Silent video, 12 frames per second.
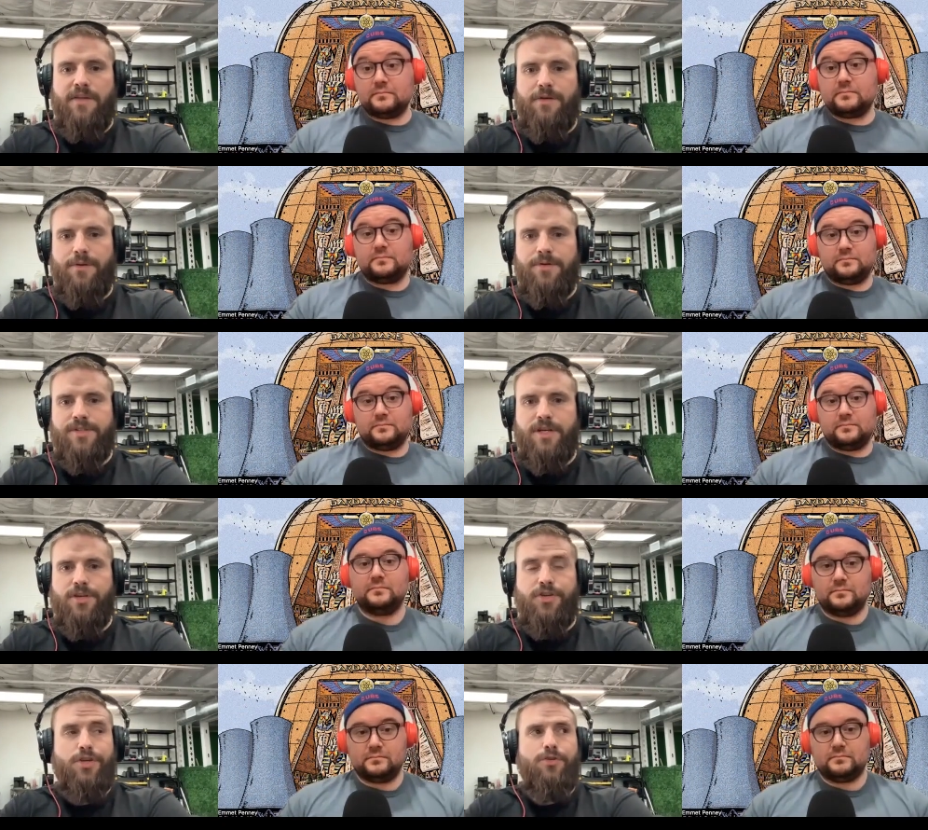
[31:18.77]
Speaker 1: and there was
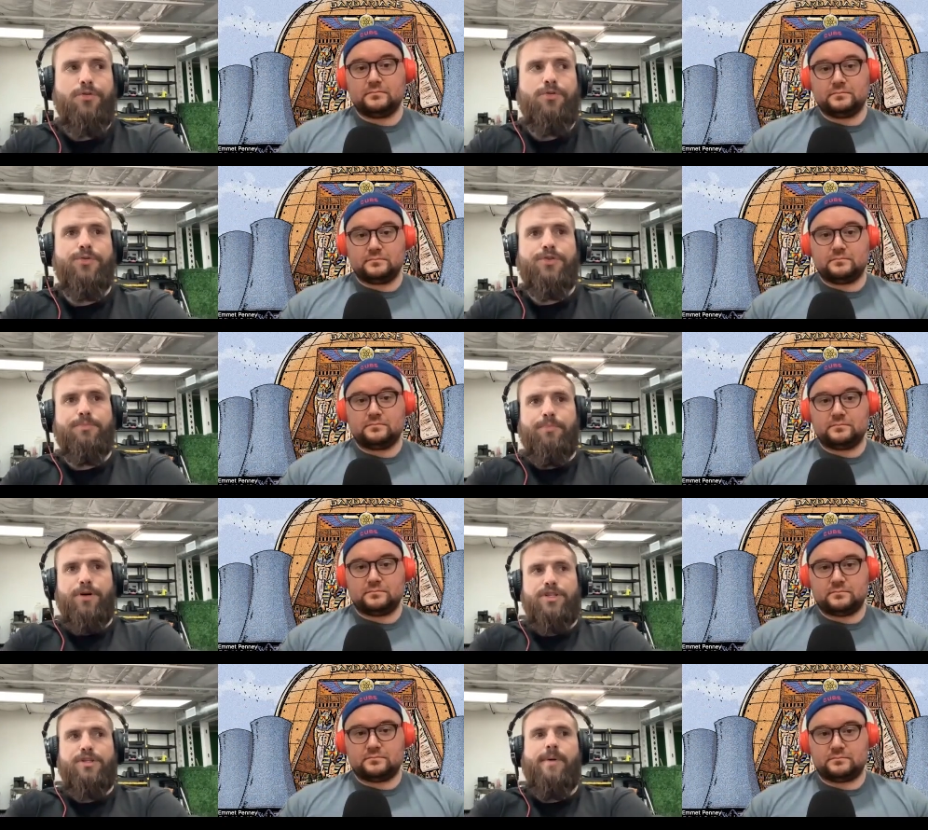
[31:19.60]
a huge
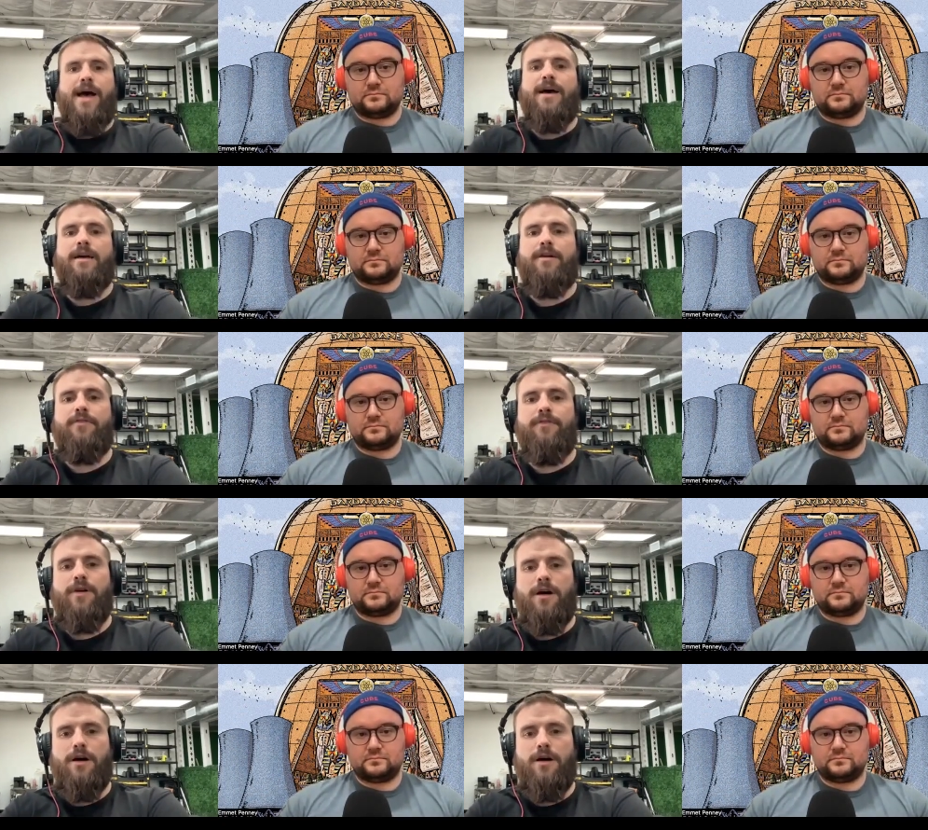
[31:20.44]
pushback
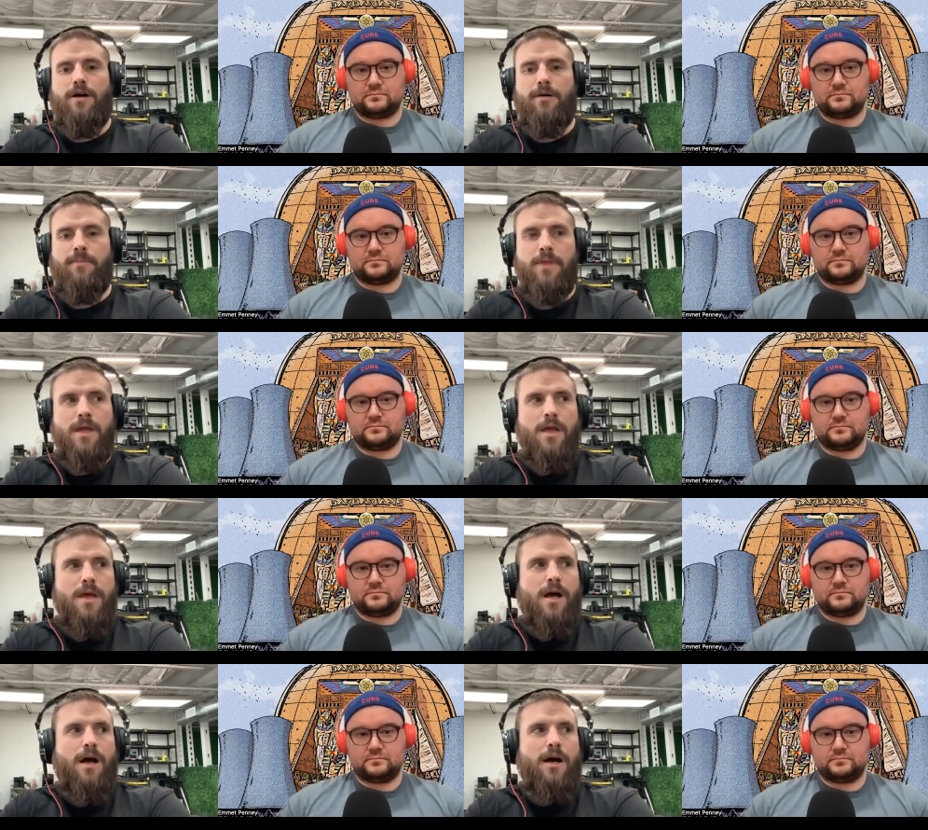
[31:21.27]
from
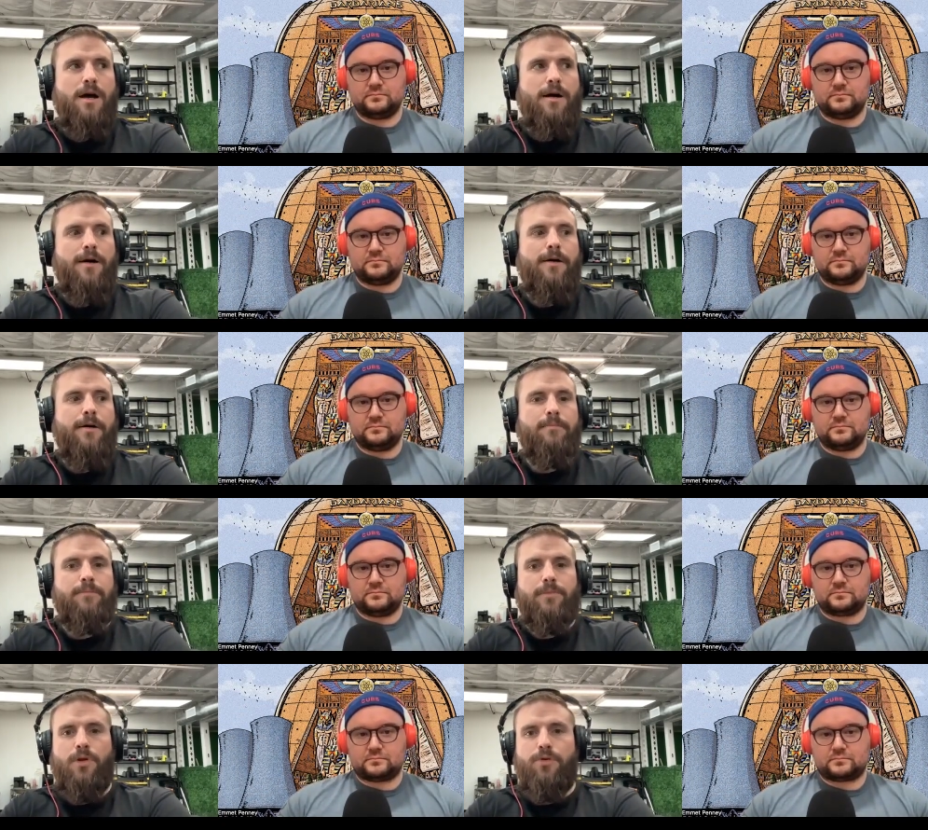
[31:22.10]

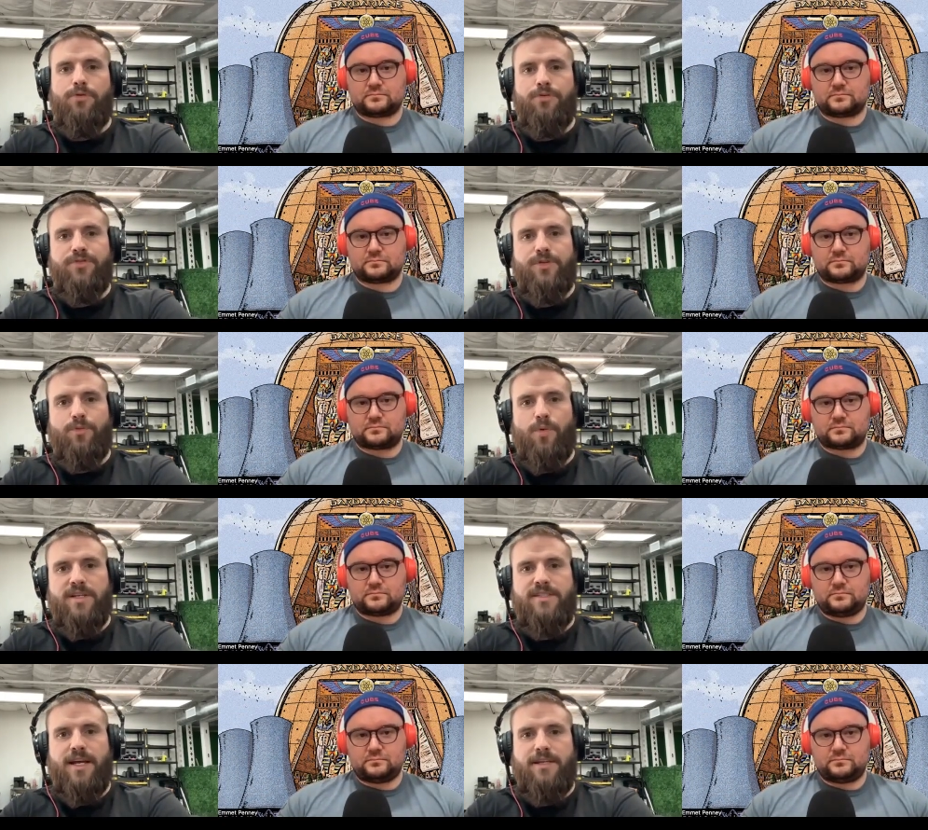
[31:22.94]
um, locals in
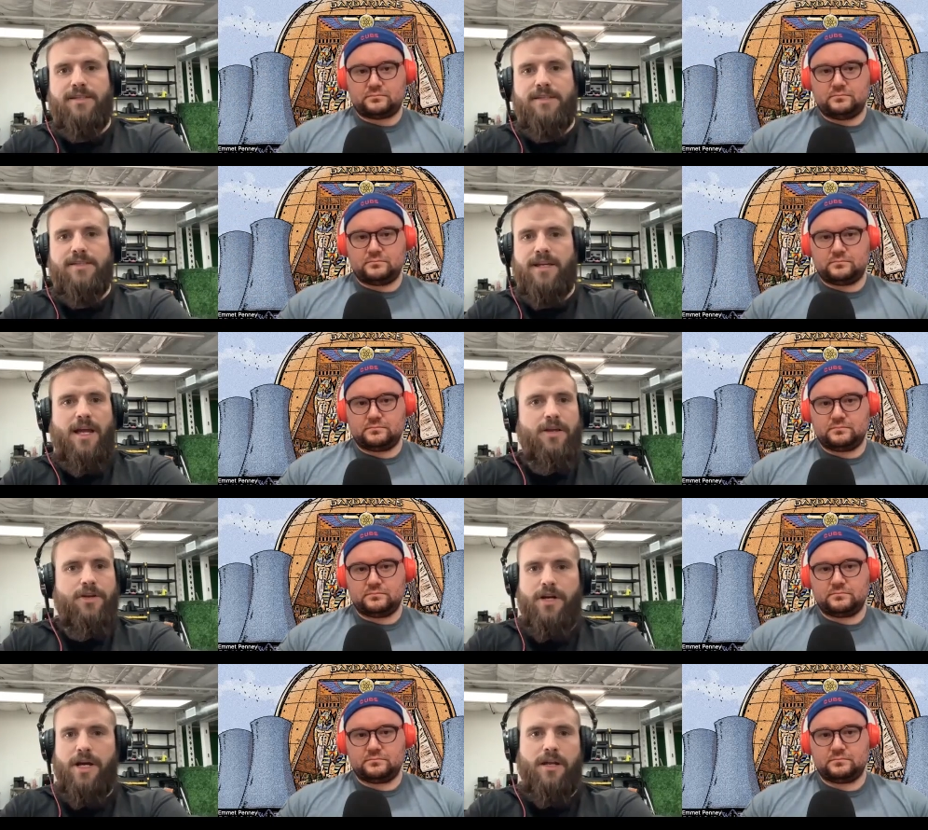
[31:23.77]
West Texas, like, hey,
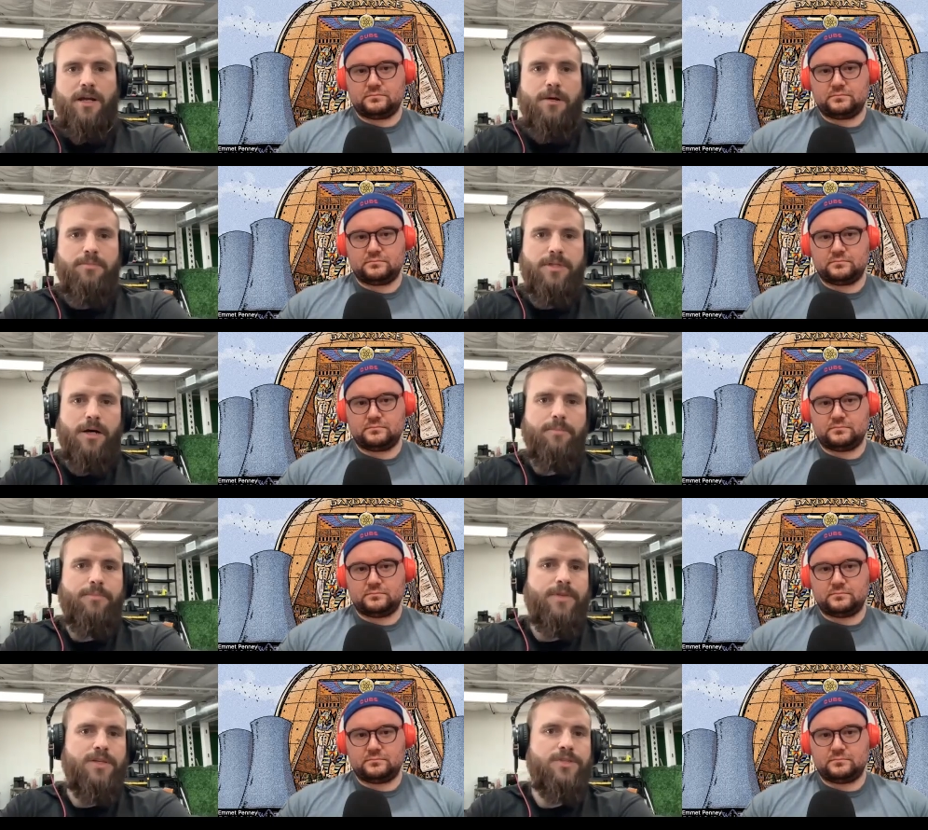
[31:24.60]
you're not going to come
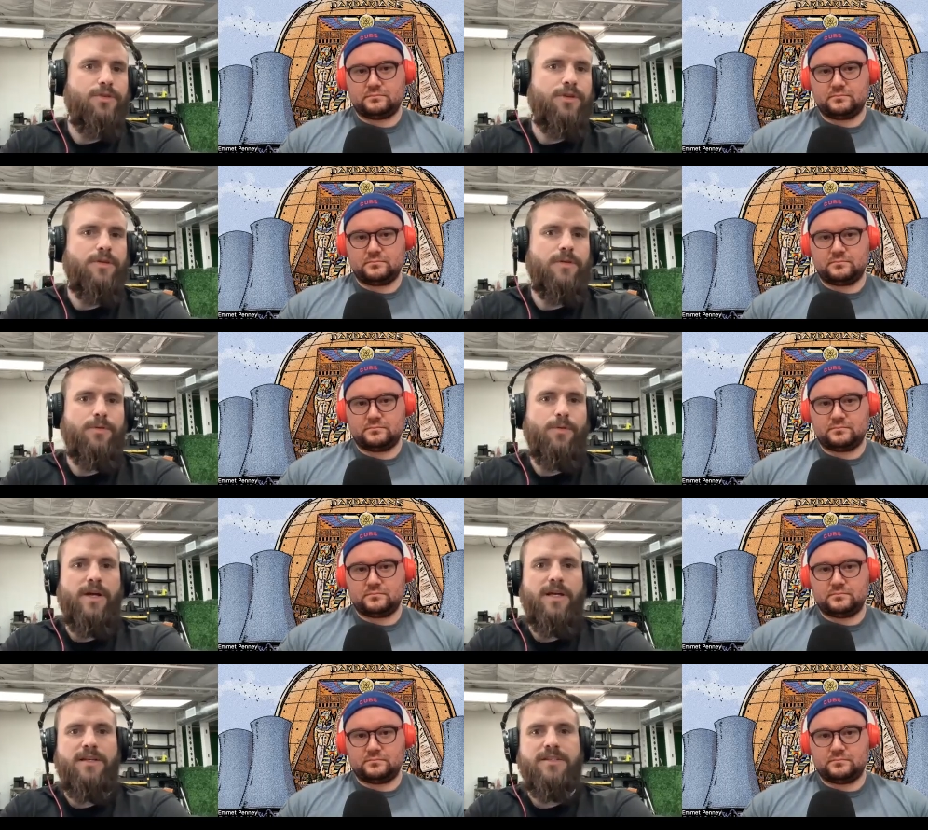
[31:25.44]
dump this nuclear
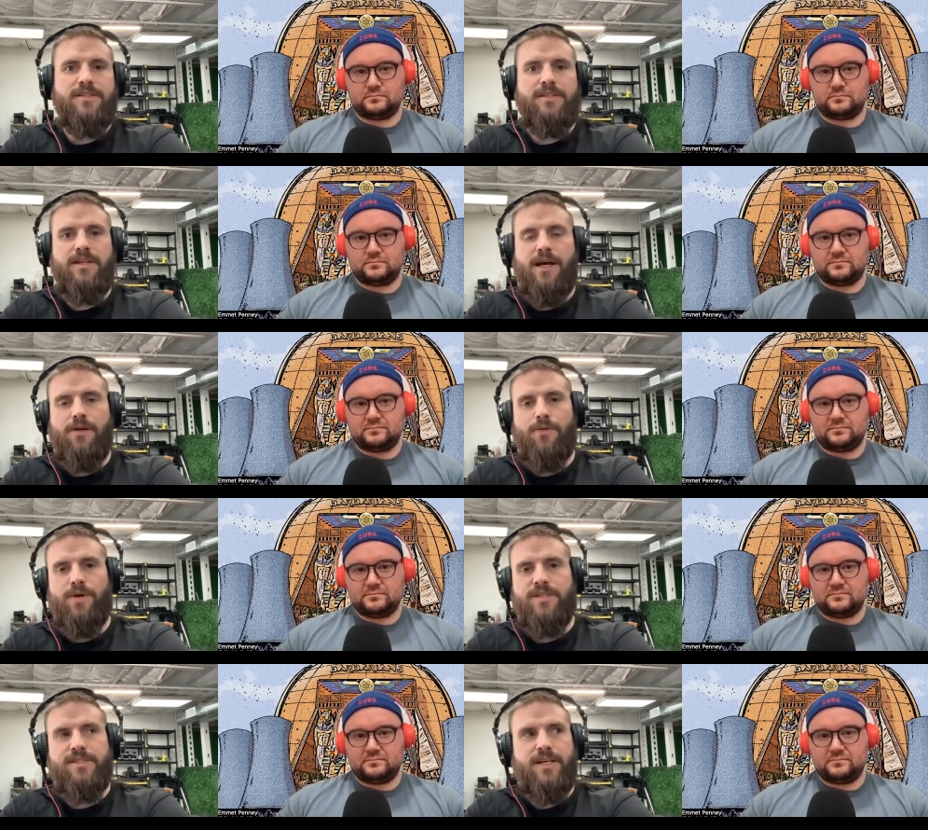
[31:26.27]
waste out in
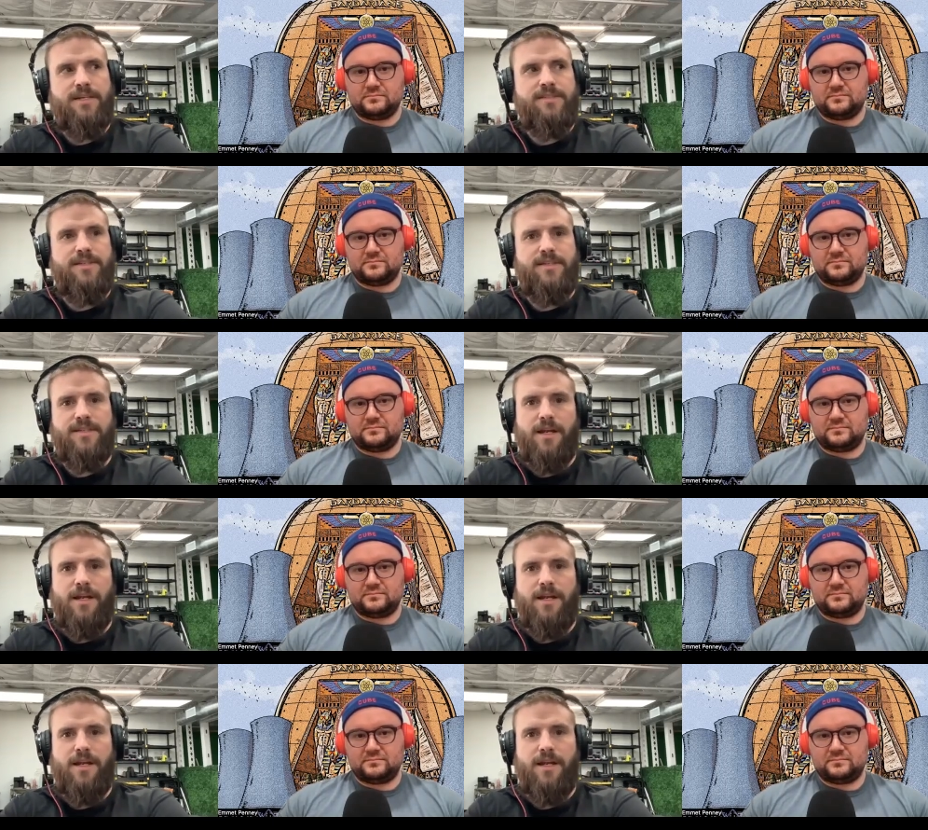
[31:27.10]
West Texas.